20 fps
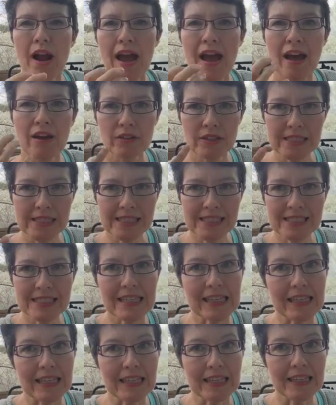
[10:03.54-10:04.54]
how to
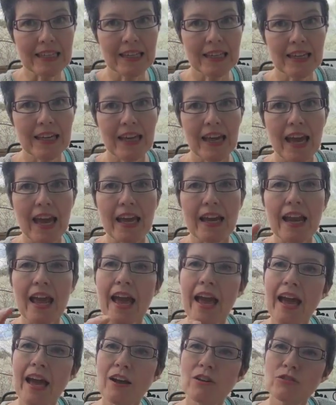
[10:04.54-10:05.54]
see and
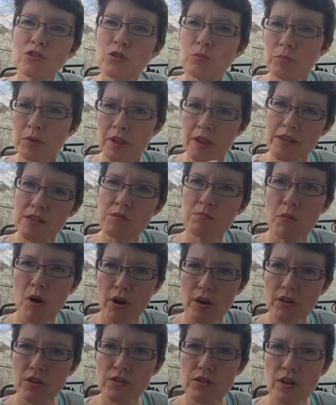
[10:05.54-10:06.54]
how to place
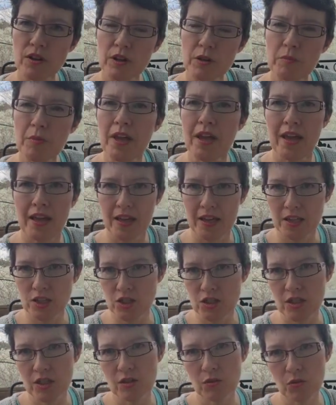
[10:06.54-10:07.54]
marks on a
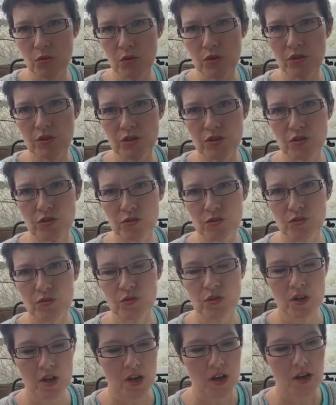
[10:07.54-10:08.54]
page in order
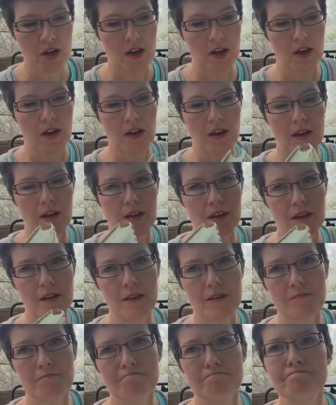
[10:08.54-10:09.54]
to
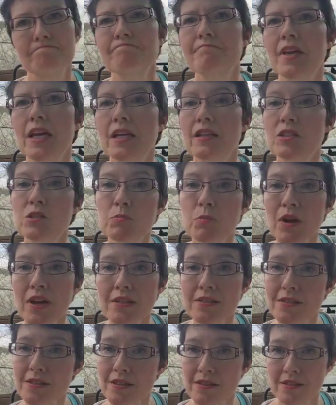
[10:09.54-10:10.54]

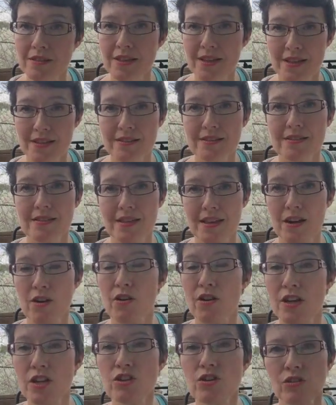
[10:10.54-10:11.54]
express the things that
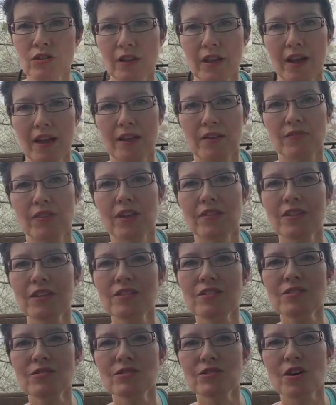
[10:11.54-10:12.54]
are in your life. And then
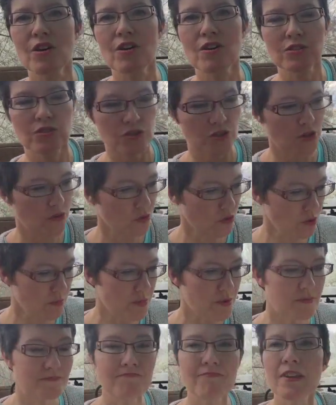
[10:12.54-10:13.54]
there's also,
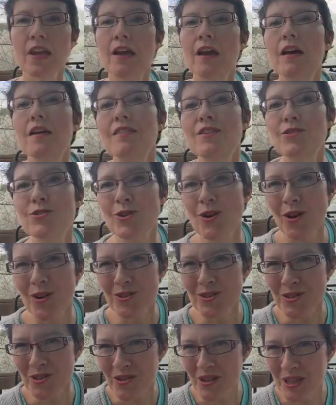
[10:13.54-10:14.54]
there's
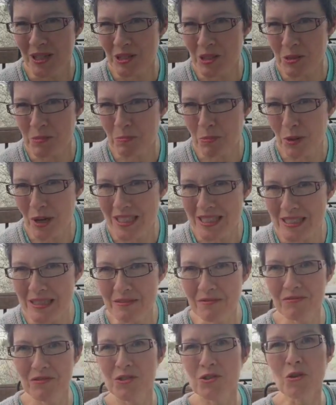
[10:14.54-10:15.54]
also
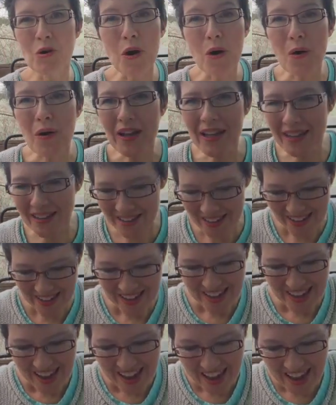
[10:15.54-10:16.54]
expressive drawing,
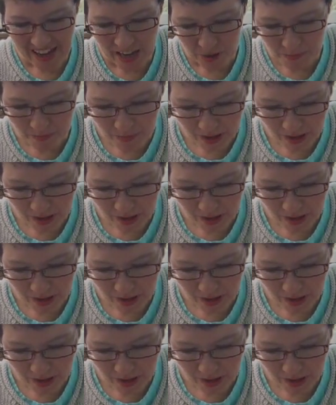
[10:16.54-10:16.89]
and